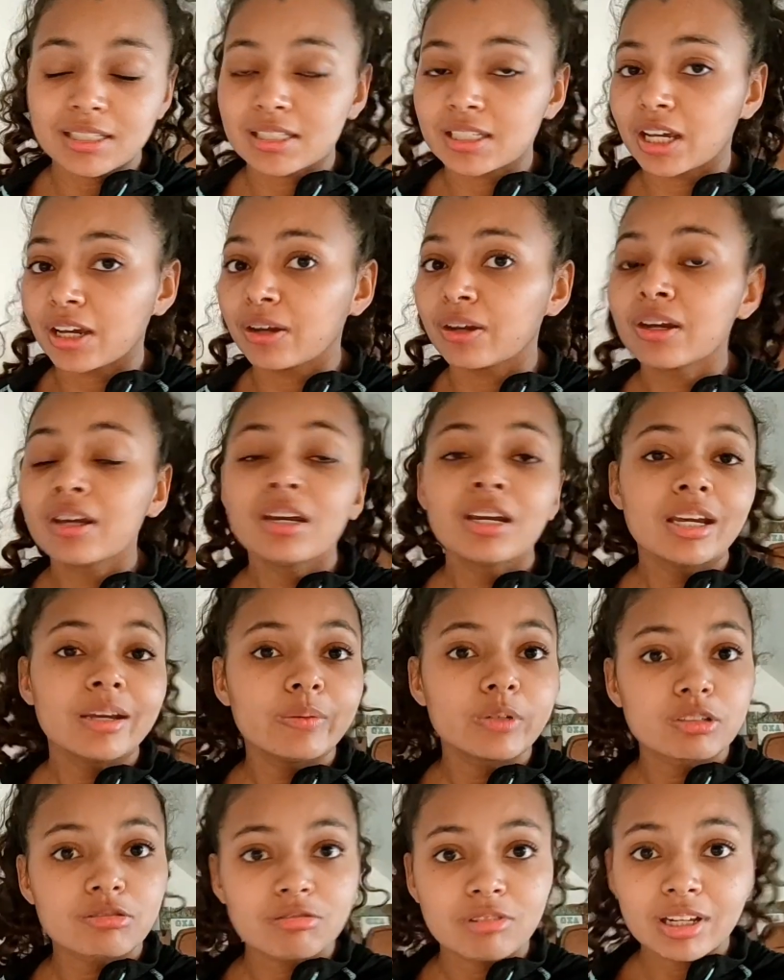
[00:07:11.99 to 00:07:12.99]
So it
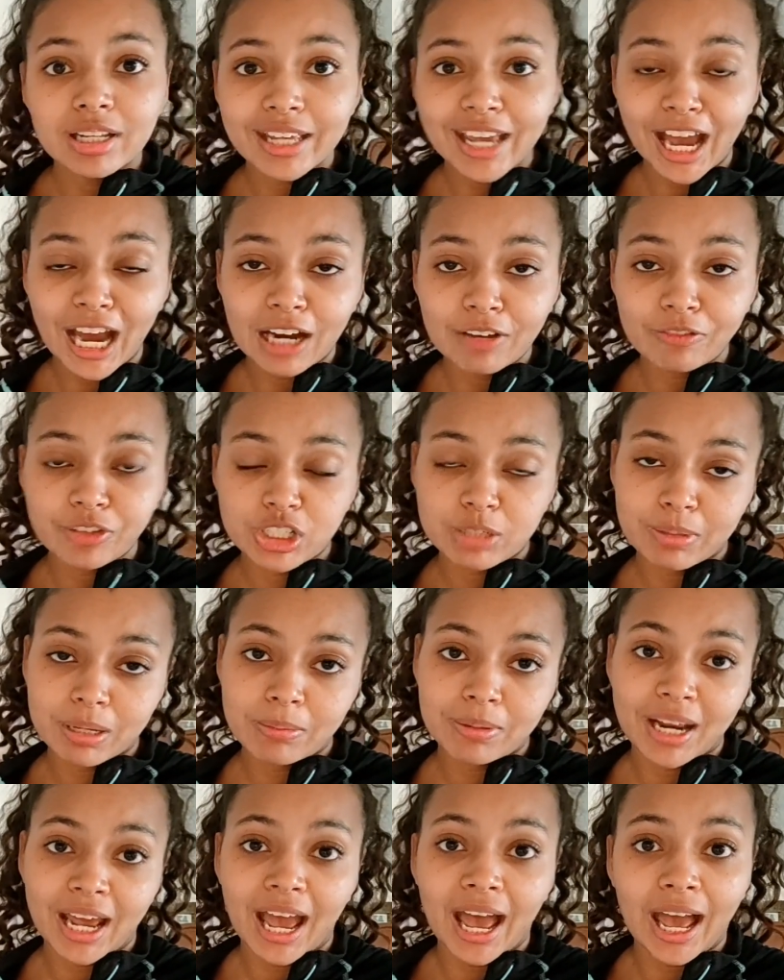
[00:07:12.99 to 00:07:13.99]
was really helpful to be
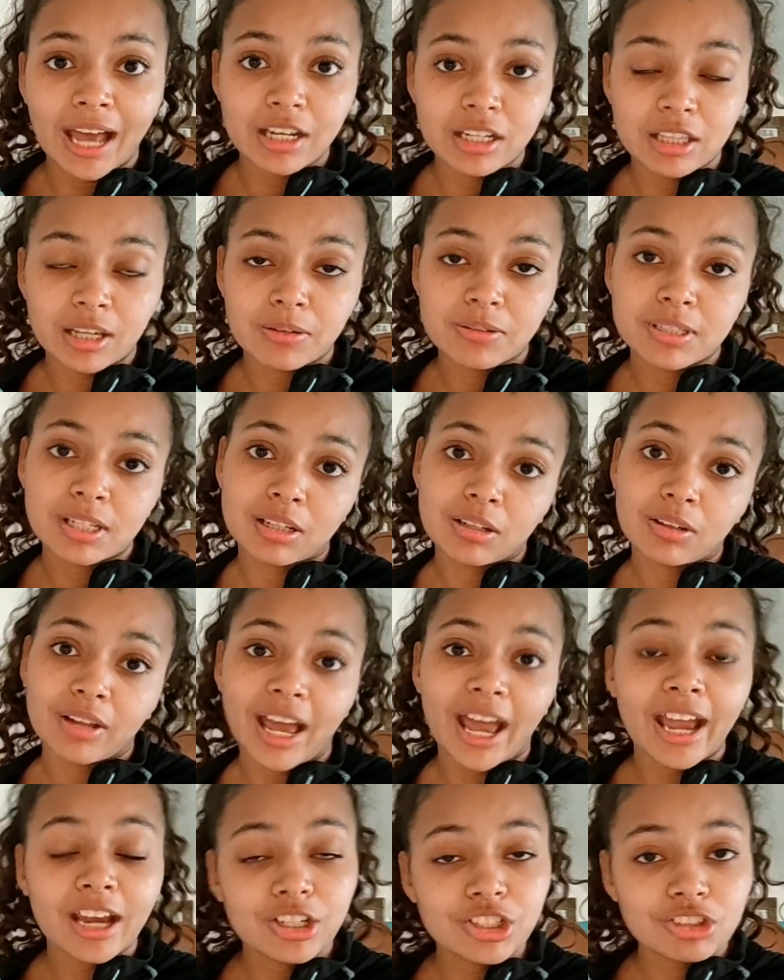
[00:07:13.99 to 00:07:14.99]
able to add those little
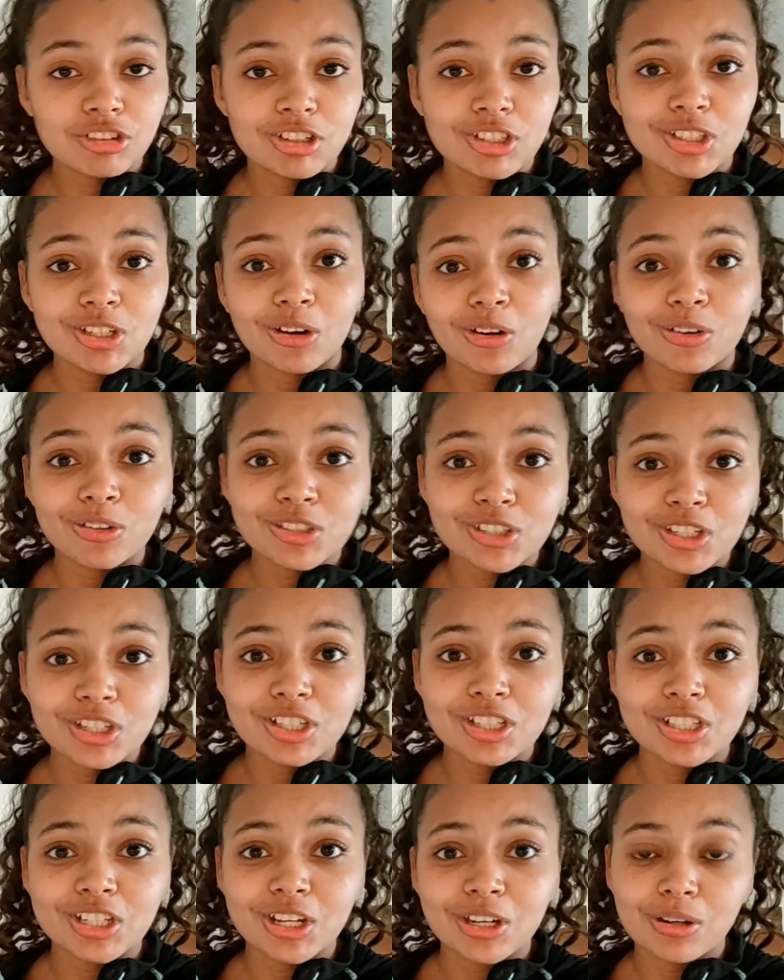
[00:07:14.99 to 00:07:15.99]
extras onto
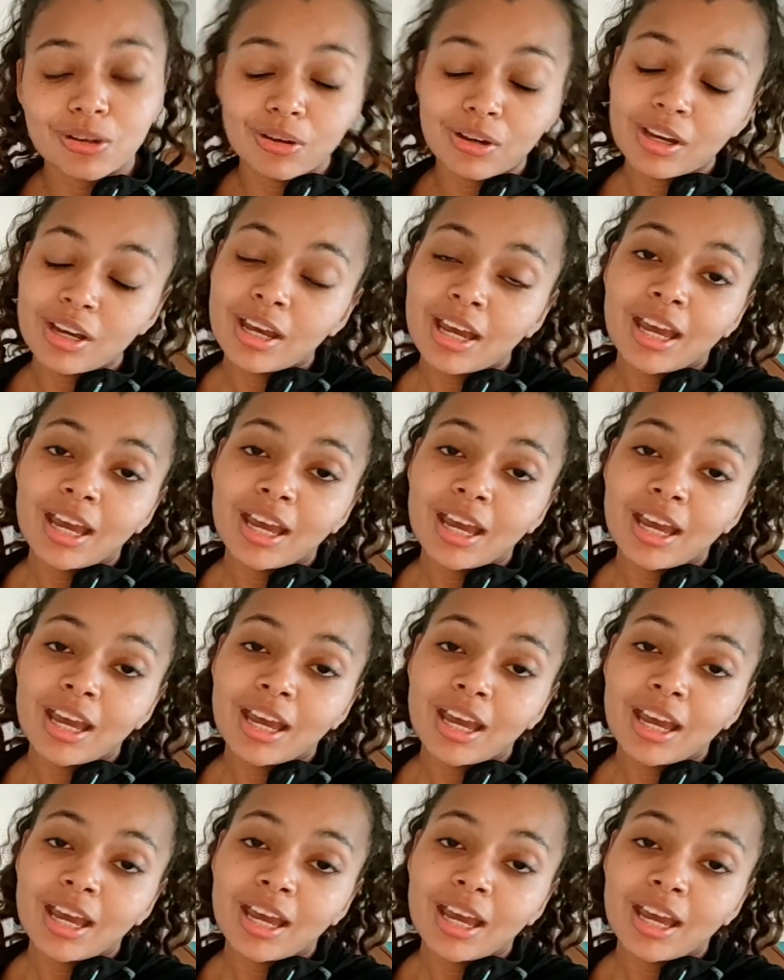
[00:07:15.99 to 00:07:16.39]
the suit.